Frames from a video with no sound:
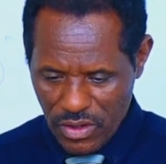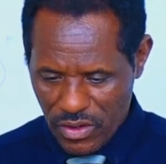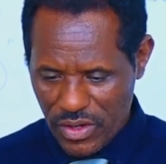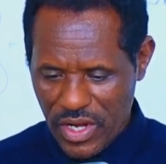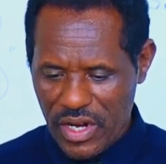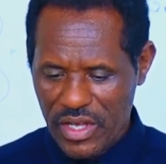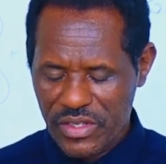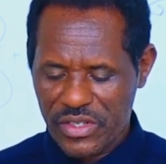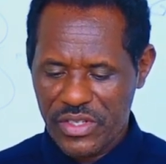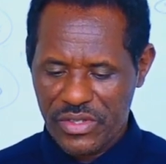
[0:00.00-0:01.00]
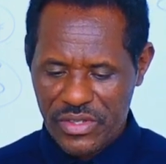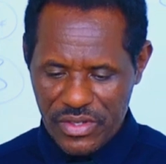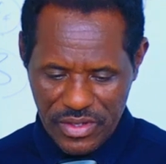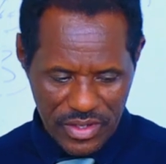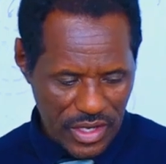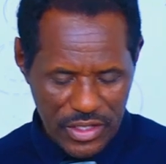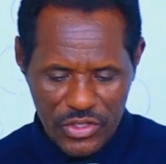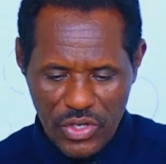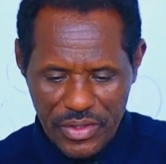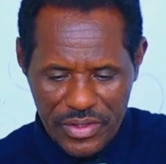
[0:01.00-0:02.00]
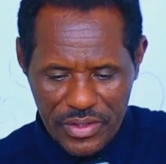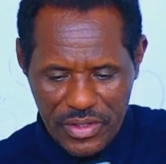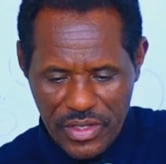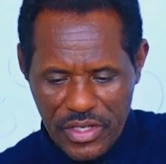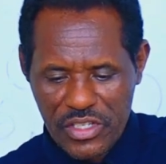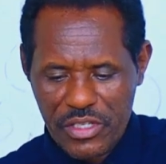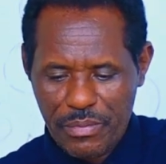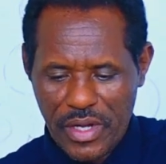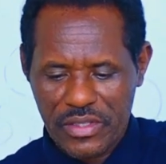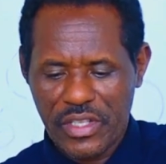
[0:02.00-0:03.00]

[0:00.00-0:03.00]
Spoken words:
organizations, and so on in this part.